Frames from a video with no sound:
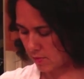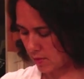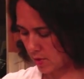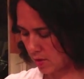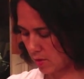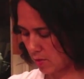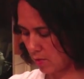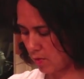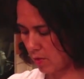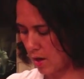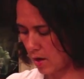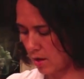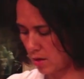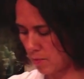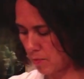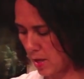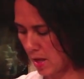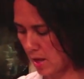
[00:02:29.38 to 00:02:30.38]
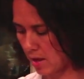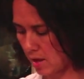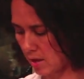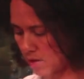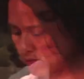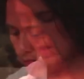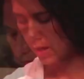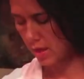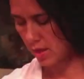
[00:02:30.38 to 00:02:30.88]
Throw that in the
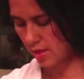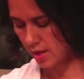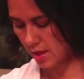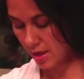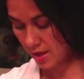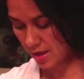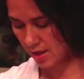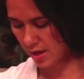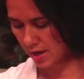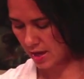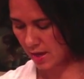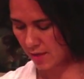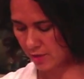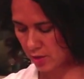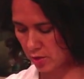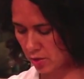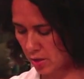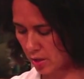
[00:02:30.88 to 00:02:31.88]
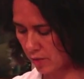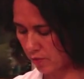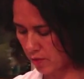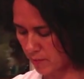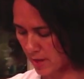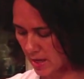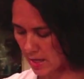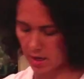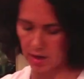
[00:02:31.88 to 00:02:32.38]
pan. And then I have a trick for
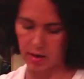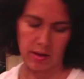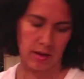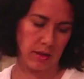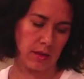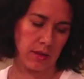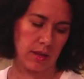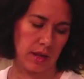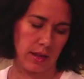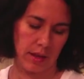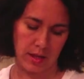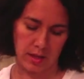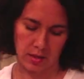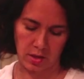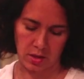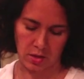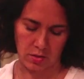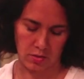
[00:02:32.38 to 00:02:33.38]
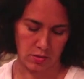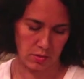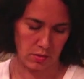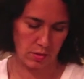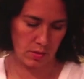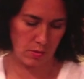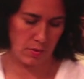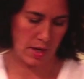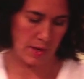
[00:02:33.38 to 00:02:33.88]
my carrots that I like to
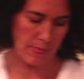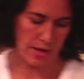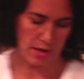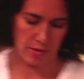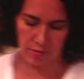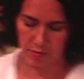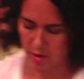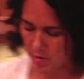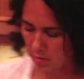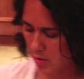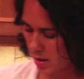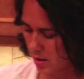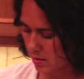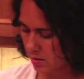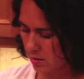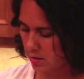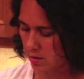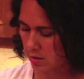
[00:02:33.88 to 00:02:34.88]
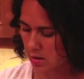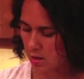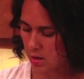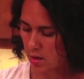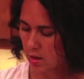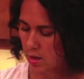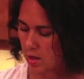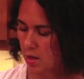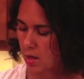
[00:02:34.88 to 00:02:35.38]
use when I make fried rice.
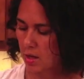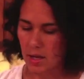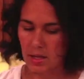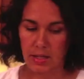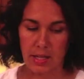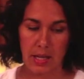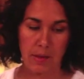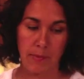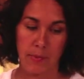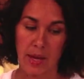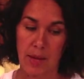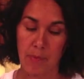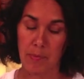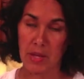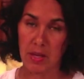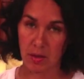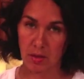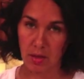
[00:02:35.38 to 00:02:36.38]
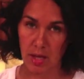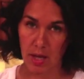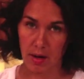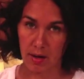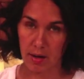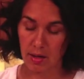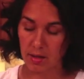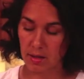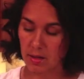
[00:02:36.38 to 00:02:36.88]
I take my peeled
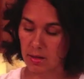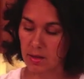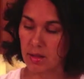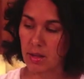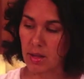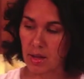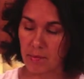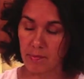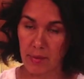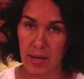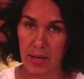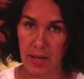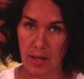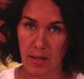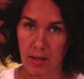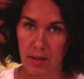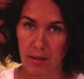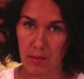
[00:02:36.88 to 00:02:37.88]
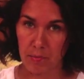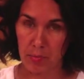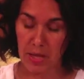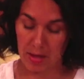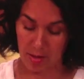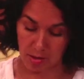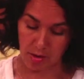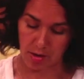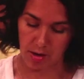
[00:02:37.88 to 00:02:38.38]
carrot and my
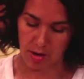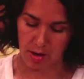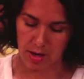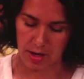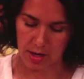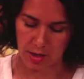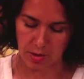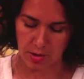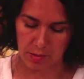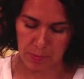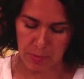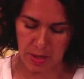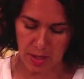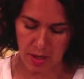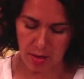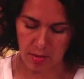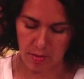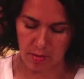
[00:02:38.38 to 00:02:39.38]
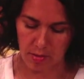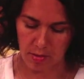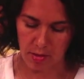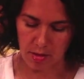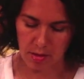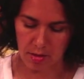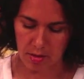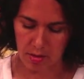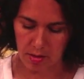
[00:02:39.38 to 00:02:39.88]
peeler and I just peel
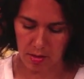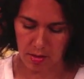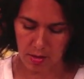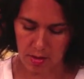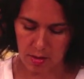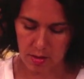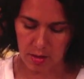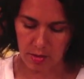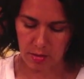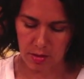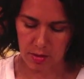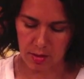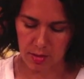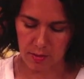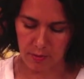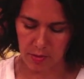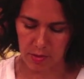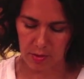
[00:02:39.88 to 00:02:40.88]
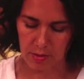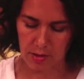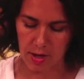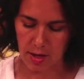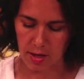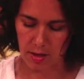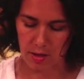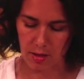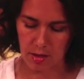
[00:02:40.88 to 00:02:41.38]
little slivers
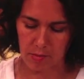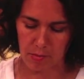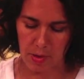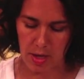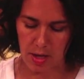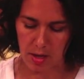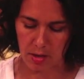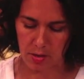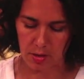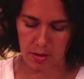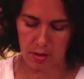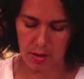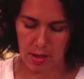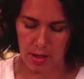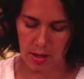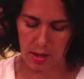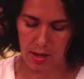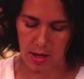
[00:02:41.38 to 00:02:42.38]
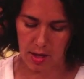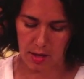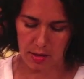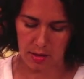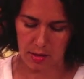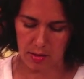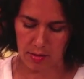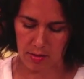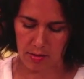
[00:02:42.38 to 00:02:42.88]
right into the pan, just like that.